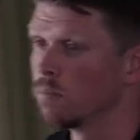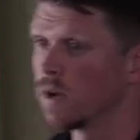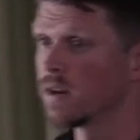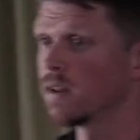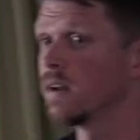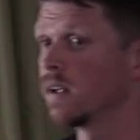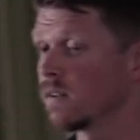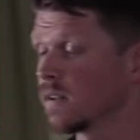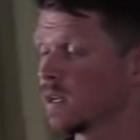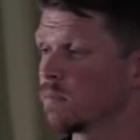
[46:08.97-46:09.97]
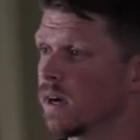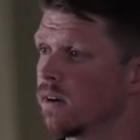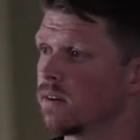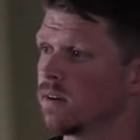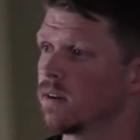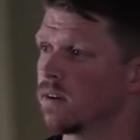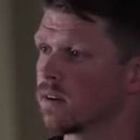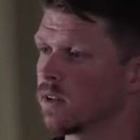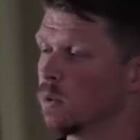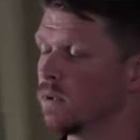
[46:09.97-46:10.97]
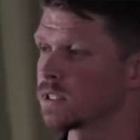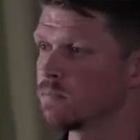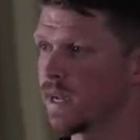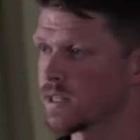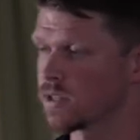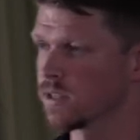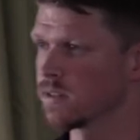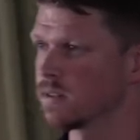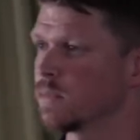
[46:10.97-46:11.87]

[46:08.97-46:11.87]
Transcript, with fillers: But another thing about global expansion,